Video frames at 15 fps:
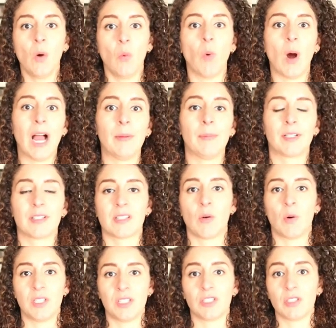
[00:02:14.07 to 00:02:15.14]
Why? Because
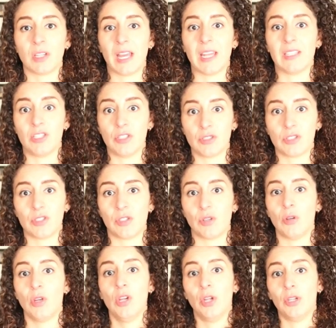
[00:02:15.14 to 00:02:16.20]
I want you to get used
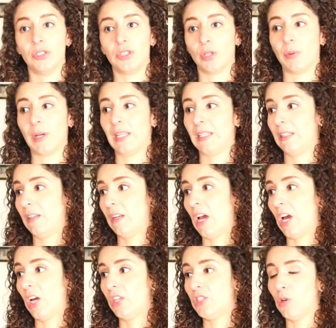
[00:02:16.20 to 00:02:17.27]
to doing
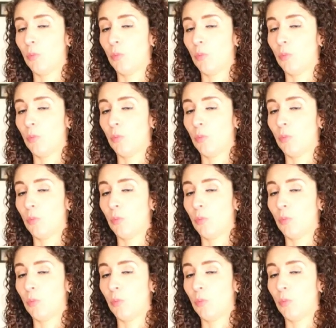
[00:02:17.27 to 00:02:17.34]
uh,